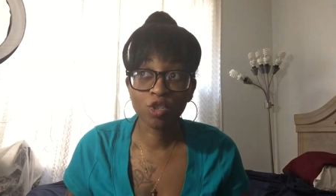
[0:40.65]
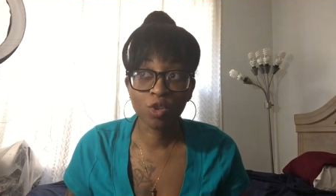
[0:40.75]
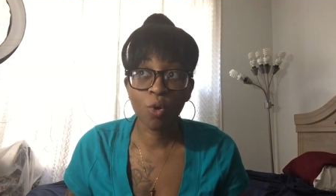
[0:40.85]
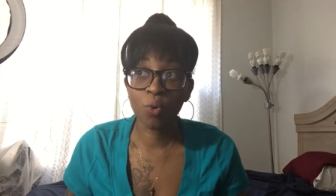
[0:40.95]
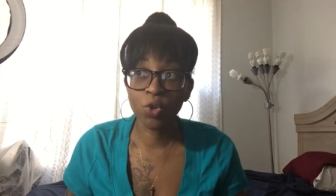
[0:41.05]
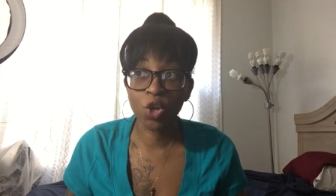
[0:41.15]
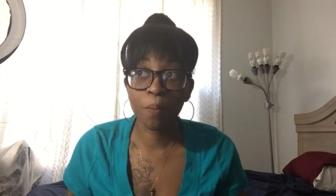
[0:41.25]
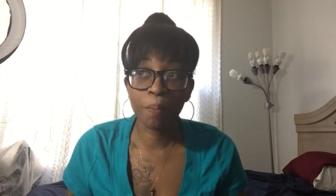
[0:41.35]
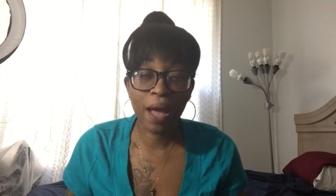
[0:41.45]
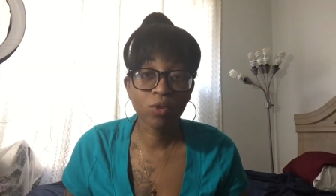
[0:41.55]
So you're
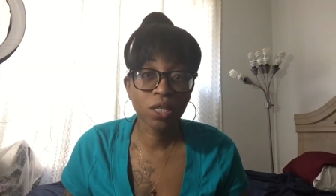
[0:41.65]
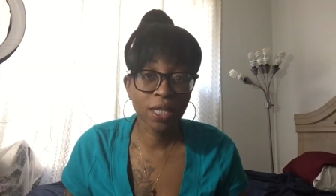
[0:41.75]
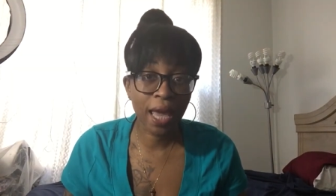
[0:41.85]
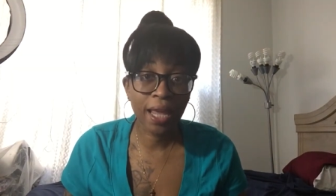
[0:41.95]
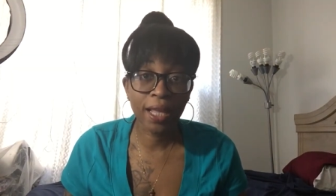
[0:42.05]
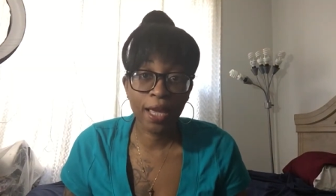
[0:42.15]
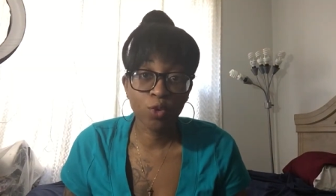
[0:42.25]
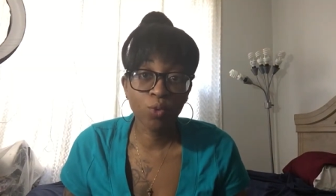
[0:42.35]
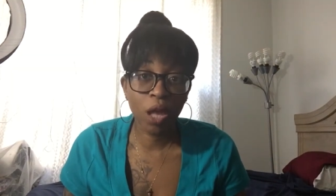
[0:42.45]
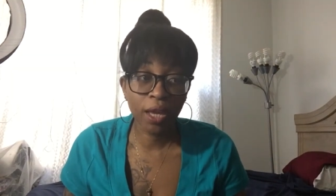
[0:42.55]
bound to get it.
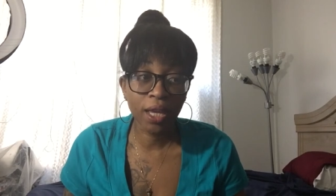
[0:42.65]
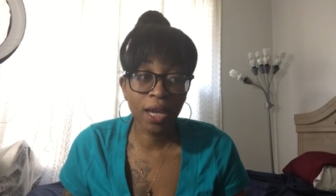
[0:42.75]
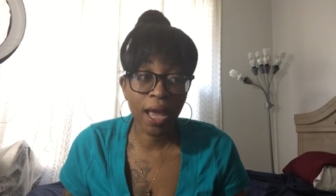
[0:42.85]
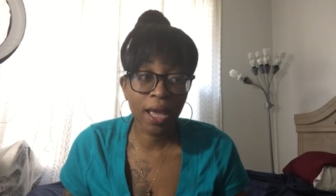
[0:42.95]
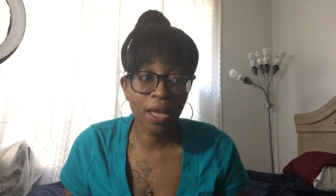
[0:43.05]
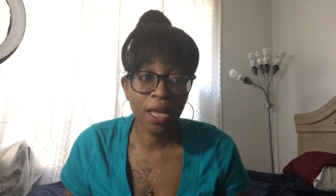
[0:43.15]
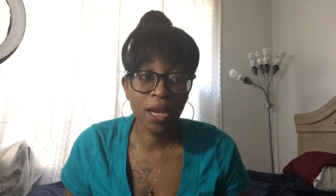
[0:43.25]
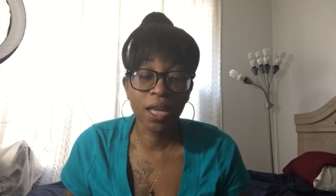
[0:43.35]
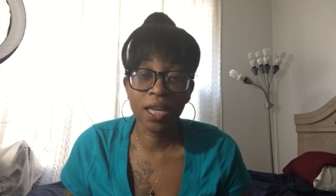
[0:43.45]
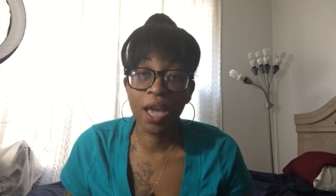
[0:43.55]
Like, you're lucky that it
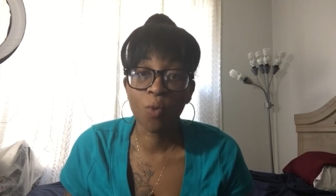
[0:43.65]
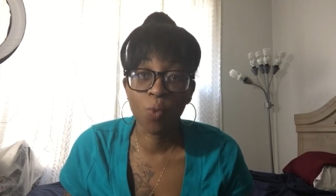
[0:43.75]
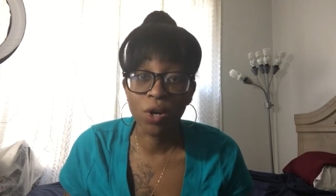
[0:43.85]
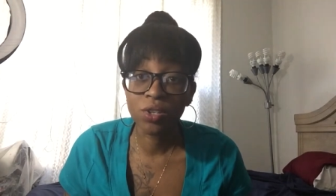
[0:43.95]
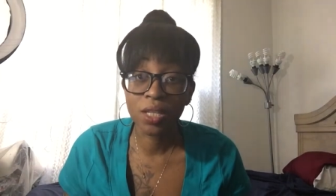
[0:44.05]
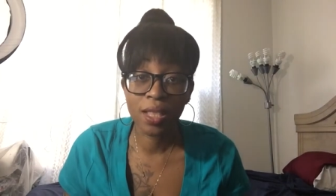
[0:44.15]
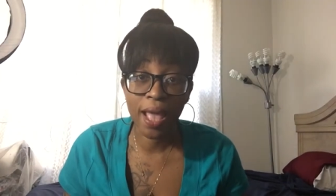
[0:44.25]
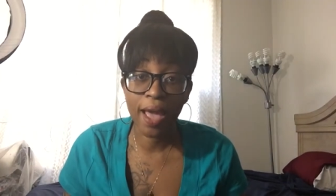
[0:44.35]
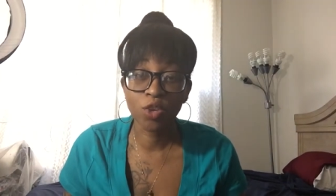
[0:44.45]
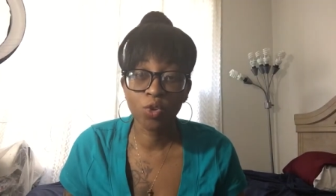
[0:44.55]
didn't get worse than
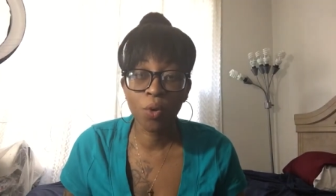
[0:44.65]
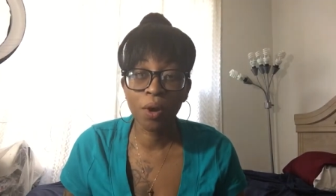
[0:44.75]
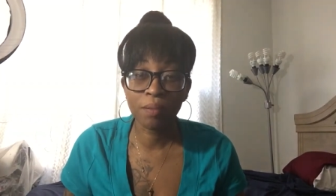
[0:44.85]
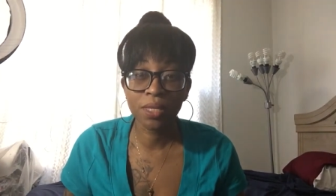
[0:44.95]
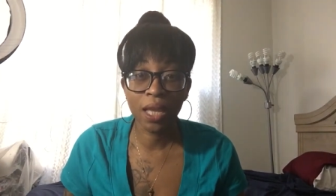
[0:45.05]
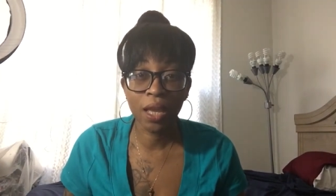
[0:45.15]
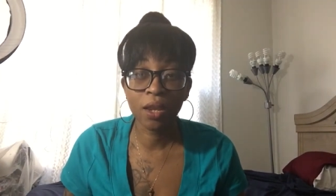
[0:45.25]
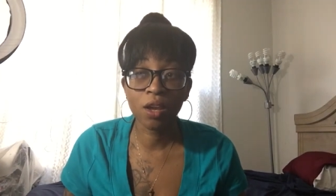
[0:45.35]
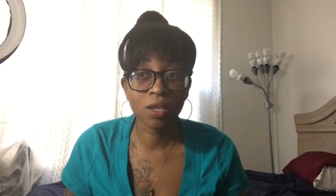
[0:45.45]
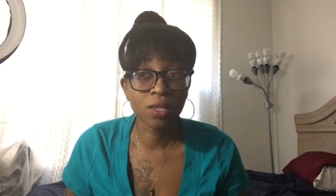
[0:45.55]
that. You know what I'm
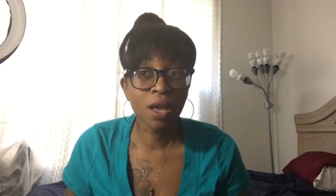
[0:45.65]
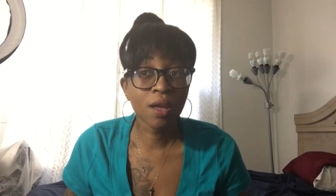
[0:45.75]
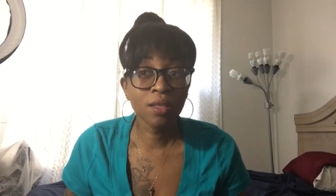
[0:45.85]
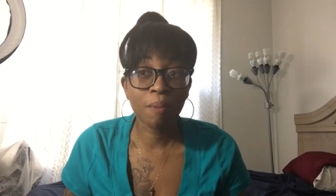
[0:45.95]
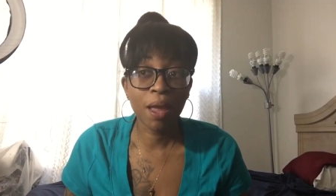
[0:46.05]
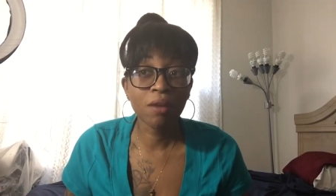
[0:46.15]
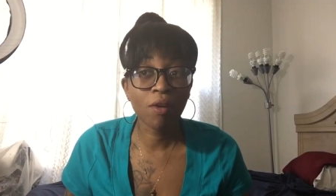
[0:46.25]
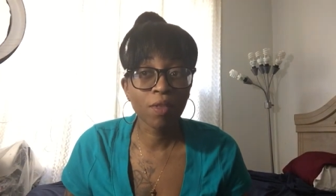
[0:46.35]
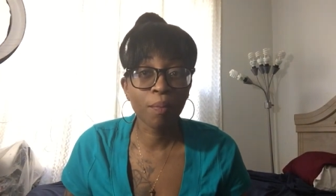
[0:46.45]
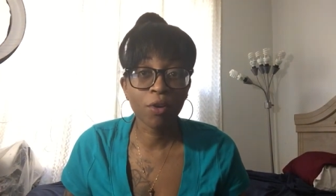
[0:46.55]
saying? Because depending
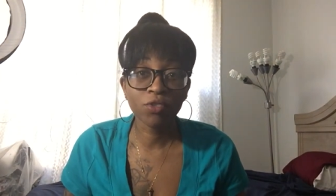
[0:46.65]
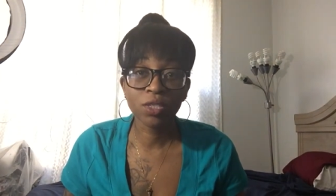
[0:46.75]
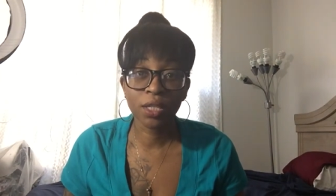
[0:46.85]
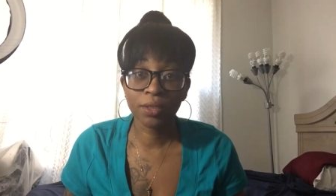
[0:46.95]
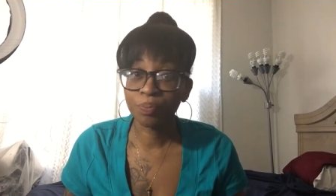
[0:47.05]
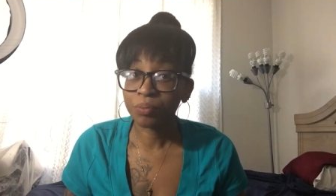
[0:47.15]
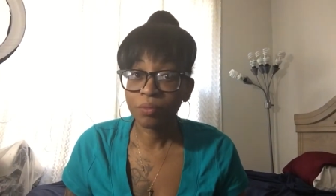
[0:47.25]
on the person,